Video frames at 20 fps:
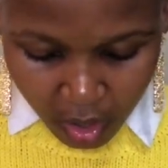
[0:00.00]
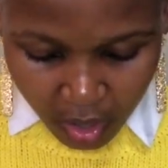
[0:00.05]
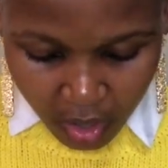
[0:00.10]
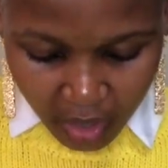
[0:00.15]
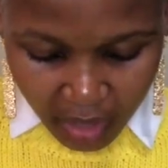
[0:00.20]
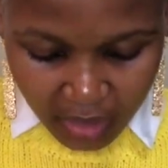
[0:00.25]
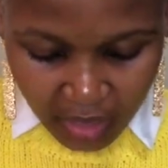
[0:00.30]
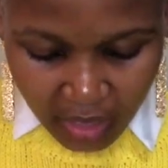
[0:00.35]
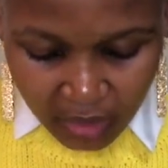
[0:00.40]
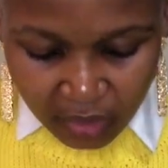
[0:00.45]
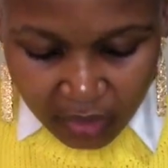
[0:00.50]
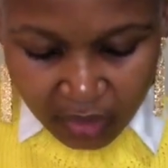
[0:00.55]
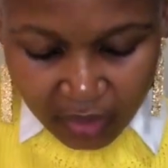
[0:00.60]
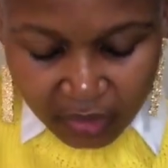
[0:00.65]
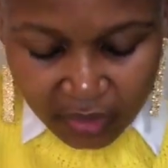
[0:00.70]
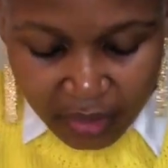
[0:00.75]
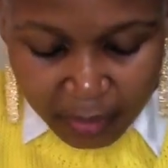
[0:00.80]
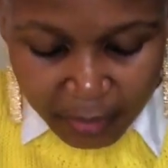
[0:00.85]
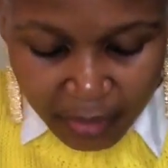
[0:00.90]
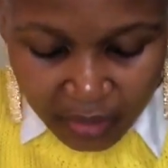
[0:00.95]
and i think
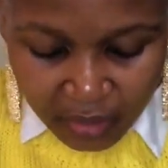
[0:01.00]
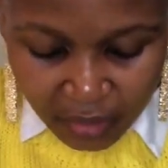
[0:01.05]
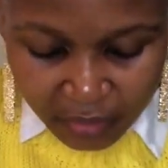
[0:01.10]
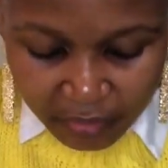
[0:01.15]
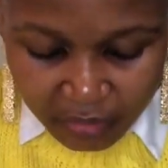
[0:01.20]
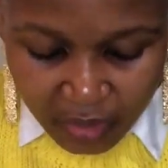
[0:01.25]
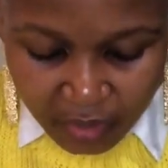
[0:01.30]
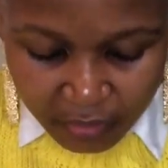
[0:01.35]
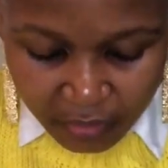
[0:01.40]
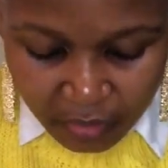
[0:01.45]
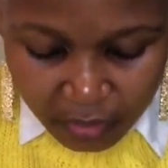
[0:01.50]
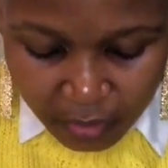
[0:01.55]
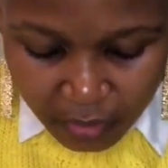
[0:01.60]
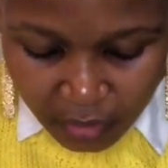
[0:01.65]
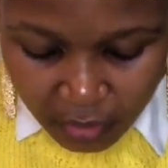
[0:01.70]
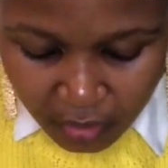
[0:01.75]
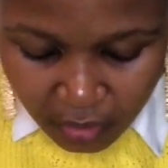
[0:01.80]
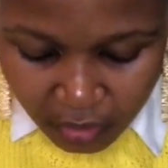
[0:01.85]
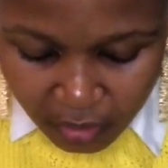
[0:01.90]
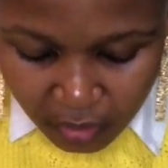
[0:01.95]
they might have given
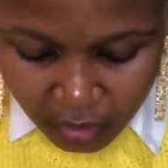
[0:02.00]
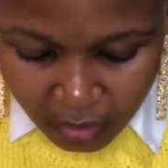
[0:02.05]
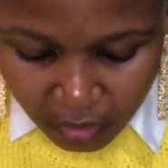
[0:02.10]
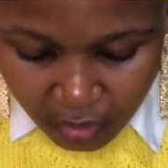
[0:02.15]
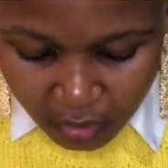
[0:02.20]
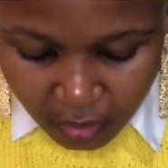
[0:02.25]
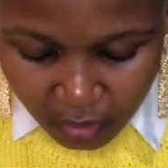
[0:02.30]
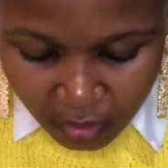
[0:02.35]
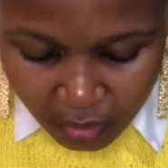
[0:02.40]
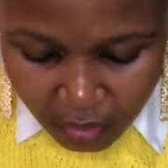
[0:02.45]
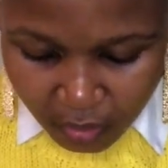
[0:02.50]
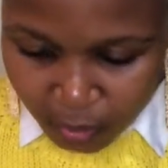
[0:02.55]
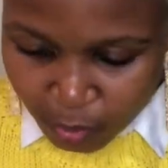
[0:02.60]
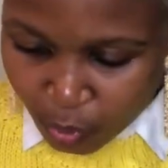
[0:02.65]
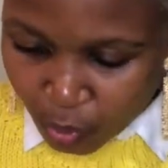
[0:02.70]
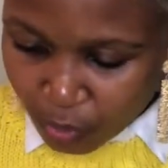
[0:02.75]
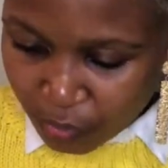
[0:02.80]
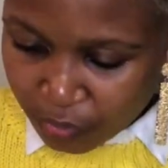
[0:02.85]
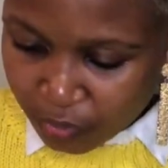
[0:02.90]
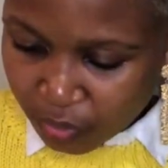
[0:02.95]
me
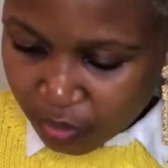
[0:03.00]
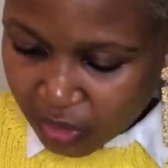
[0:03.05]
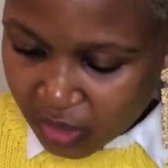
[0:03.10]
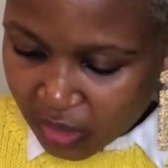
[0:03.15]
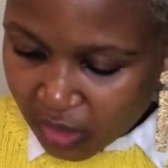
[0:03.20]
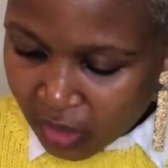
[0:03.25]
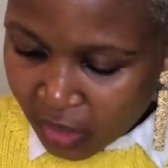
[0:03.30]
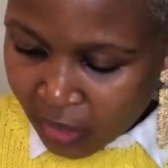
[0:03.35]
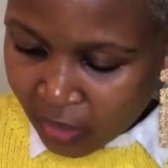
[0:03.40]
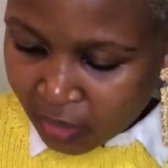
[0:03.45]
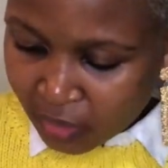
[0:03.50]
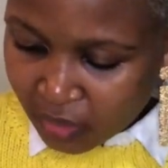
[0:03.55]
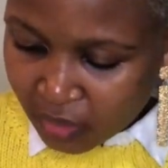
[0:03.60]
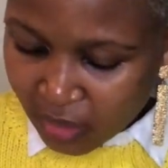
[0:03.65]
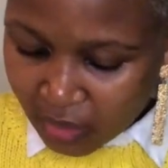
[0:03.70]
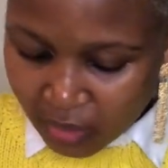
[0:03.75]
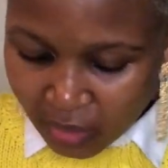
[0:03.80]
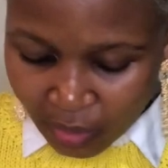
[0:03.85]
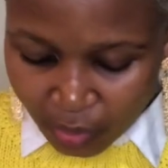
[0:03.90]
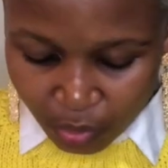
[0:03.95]
more food that i
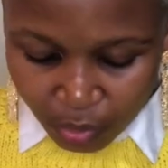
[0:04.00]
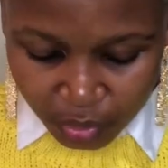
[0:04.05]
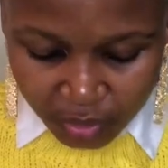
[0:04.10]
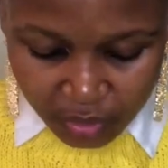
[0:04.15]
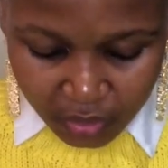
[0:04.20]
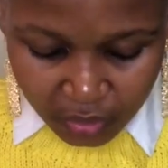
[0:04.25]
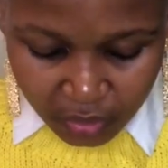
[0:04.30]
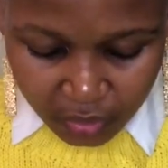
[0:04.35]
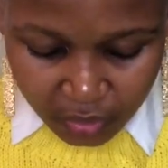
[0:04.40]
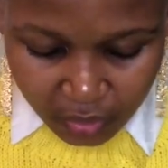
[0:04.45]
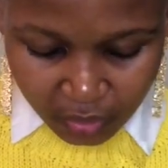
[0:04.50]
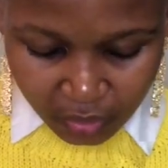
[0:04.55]
than i ordered